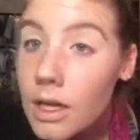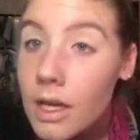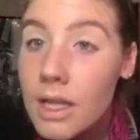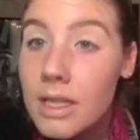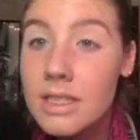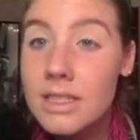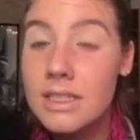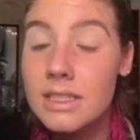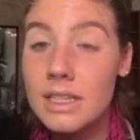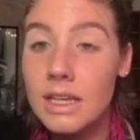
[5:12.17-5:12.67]

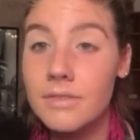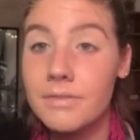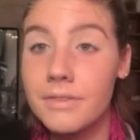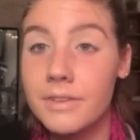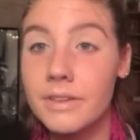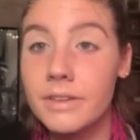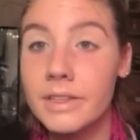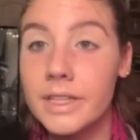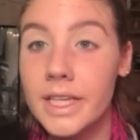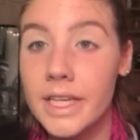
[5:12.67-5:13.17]
it's
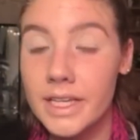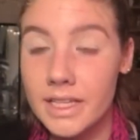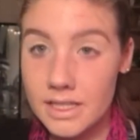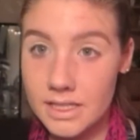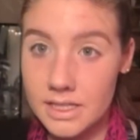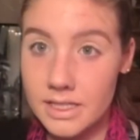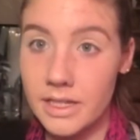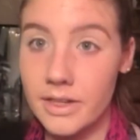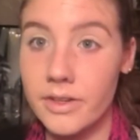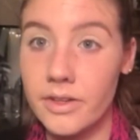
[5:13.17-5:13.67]
definitely a
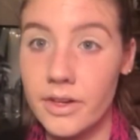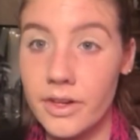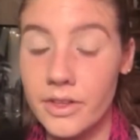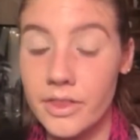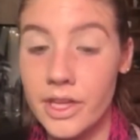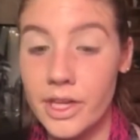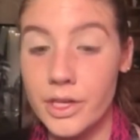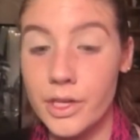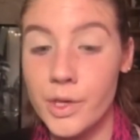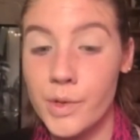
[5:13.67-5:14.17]
concealer
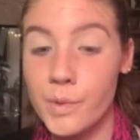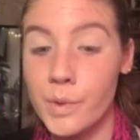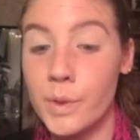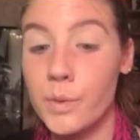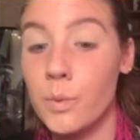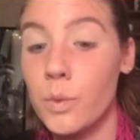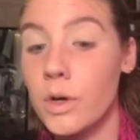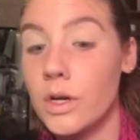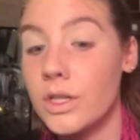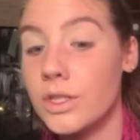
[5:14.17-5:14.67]
that you
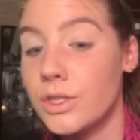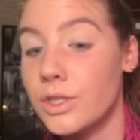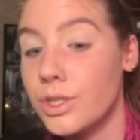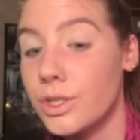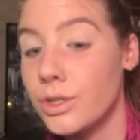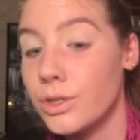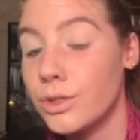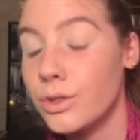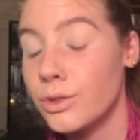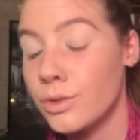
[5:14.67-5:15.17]
would want
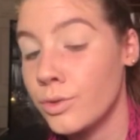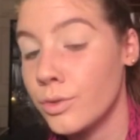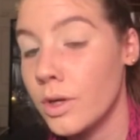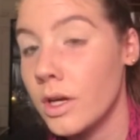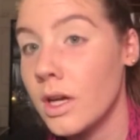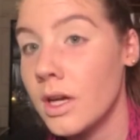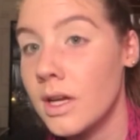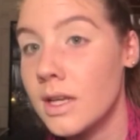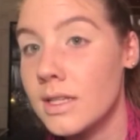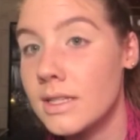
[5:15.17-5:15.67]
to
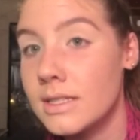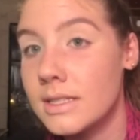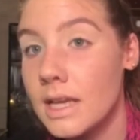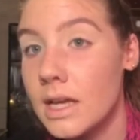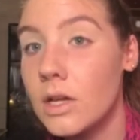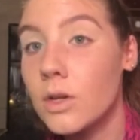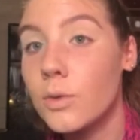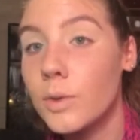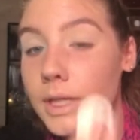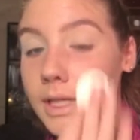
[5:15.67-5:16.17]

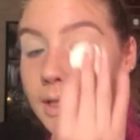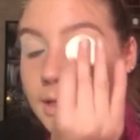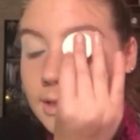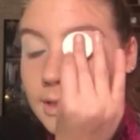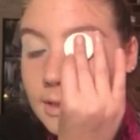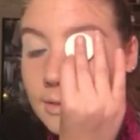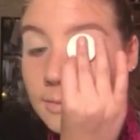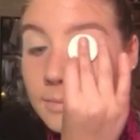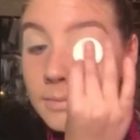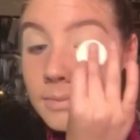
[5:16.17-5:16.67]
set quickly.